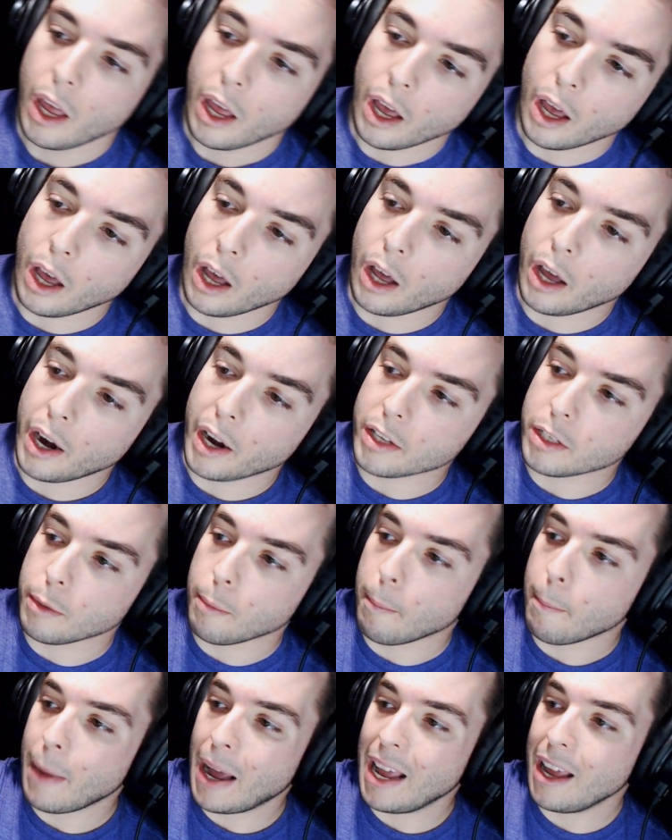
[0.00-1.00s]
It has
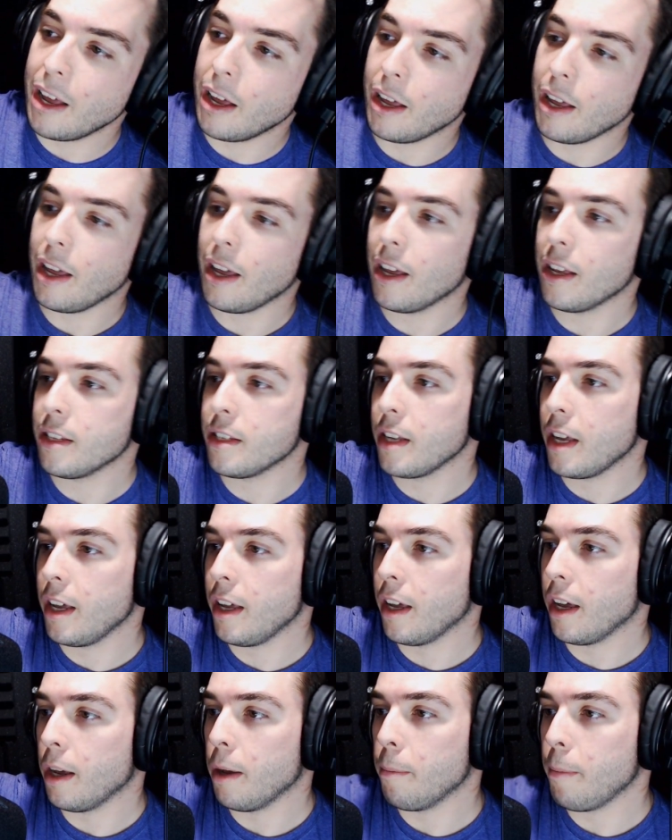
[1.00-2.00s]

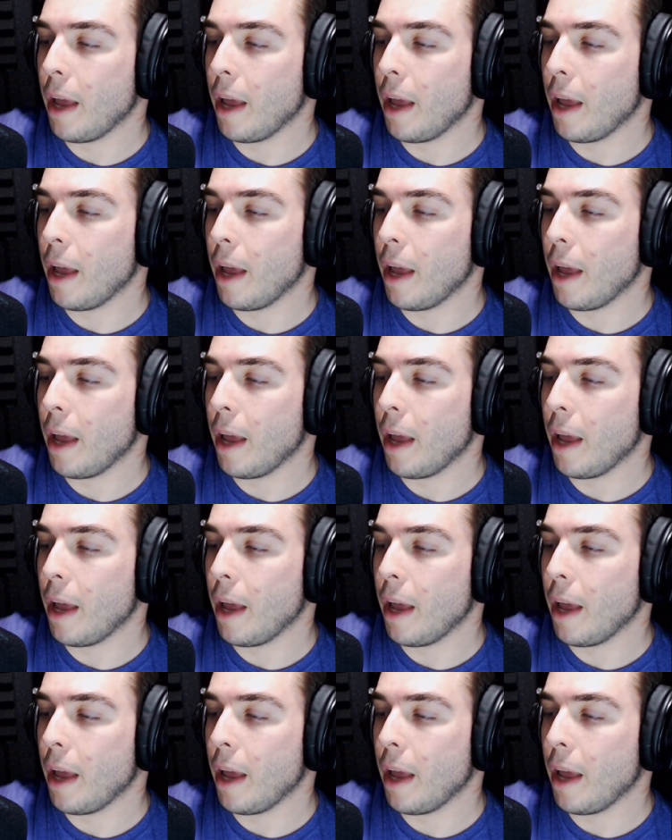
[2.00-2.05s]
a